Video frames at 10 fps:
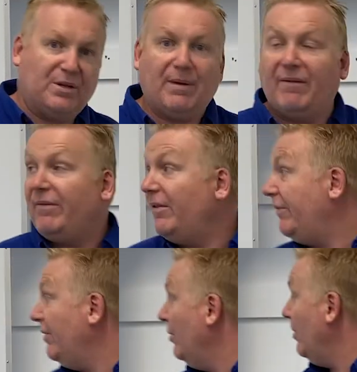above the
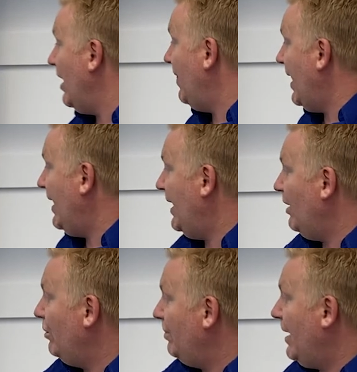floor, and that
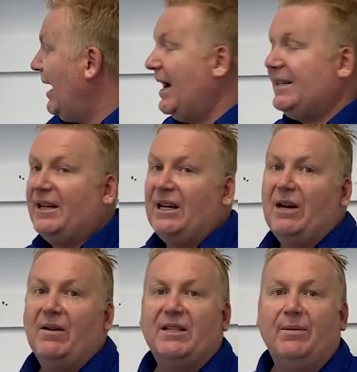equaled my
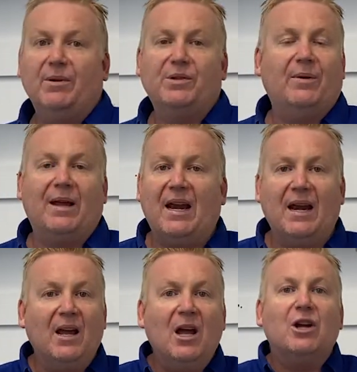1890 mils. So again,
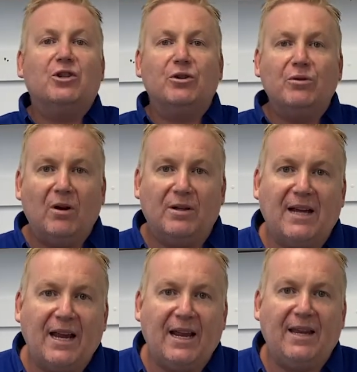do not
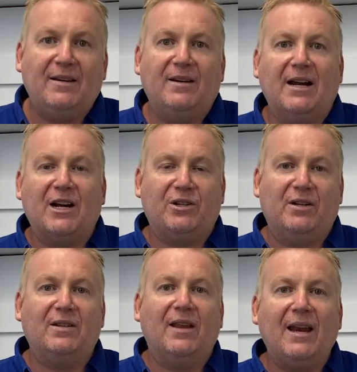take any
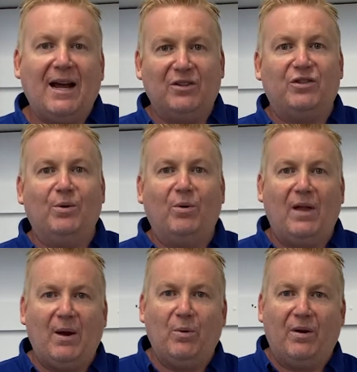deductions. Let us do all
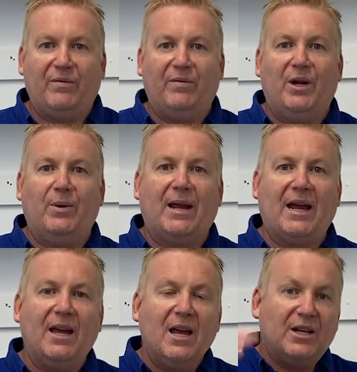that work for you, okay?
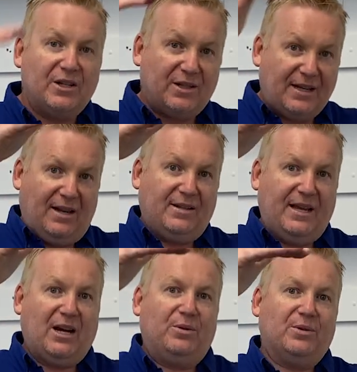Just tell us the
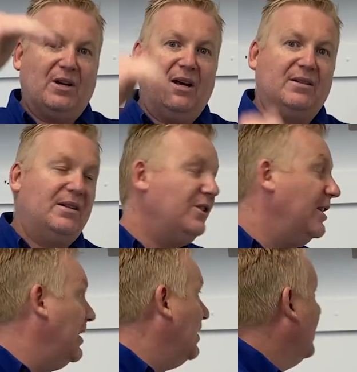actual size that you need.